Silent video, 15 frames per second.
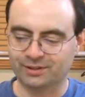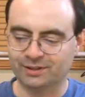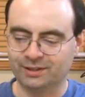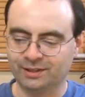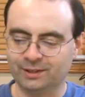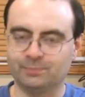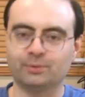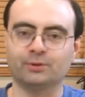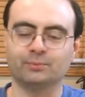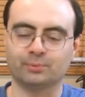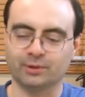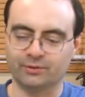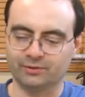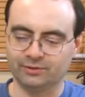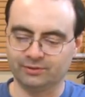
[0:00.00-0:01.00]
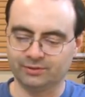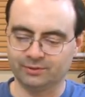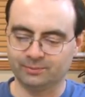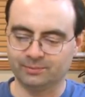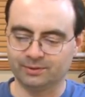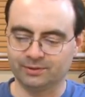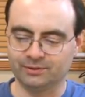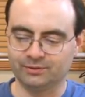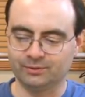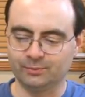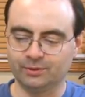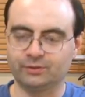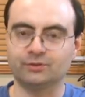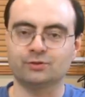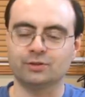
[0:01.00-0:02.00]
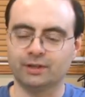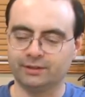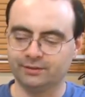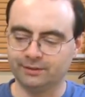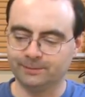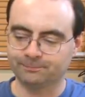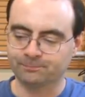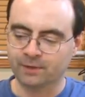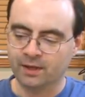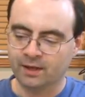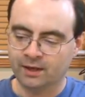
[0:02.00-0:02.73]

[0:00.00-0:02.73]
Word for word: Uh, put in parentheses here because you went to GIT.